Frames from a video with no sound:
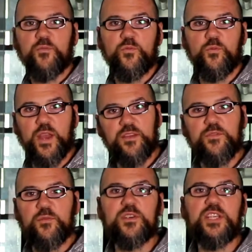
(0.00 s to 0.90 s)
Weighin
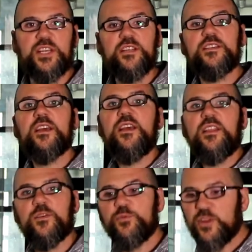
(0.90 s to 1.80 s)
Fill machines.
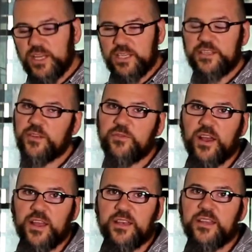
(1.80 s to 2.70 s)
They're pretty easy to
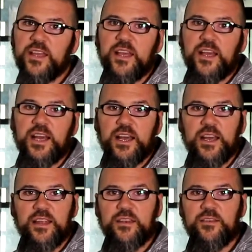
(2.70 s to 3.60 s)
find
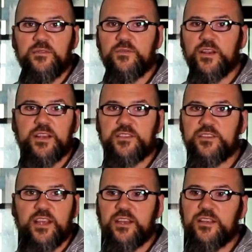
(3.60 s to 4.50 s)
on various
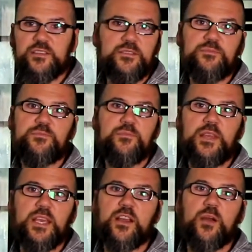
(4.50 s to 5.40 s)
Chinese
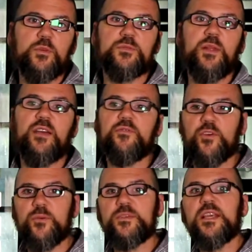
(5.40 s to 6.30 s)
e-commerce
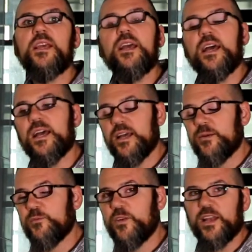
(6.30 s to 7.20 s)
platforms.
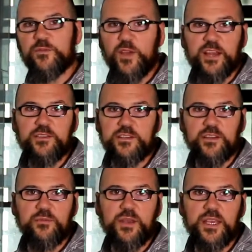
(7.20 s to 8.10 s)
Finding factories
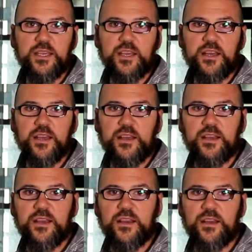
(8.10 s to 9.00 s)
that'll make
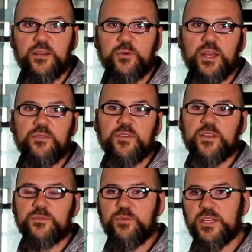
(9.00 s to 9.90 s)
a Weighin
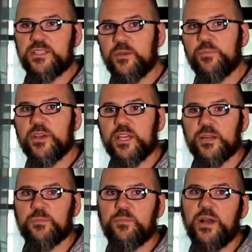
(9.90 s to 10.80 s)
Fill is pretty simple
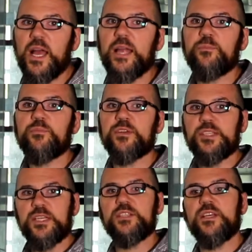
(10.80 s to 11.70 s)
here, but
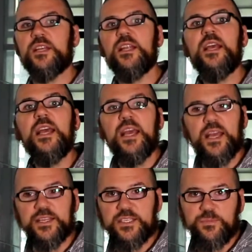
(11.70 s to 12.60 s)
precision
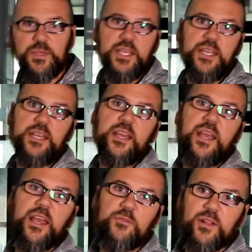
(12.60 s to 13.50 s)
and speed
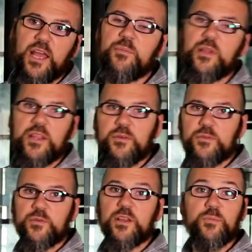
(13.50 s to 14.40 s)
and reliability
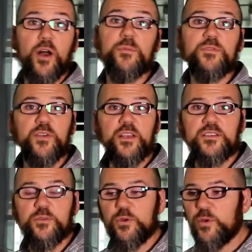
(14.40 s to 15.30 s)
were really problems for
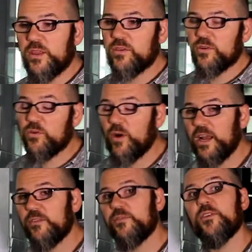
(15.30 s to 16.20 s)
us. So we went through
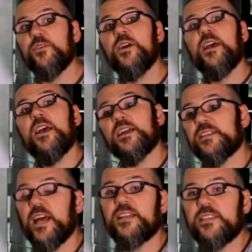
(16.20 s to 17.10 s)
quite a few,
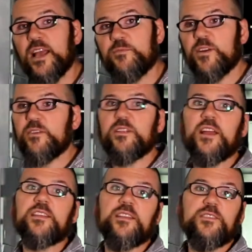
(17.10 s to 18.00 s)
because honestly, I'm very
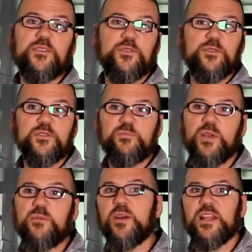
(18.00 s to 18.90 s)
reluctant to
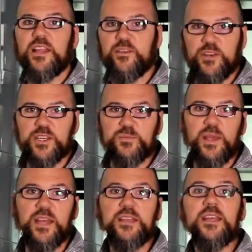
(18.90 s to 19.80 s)
spend money that I don't need to
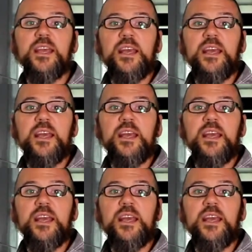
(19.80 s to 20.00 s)
spend.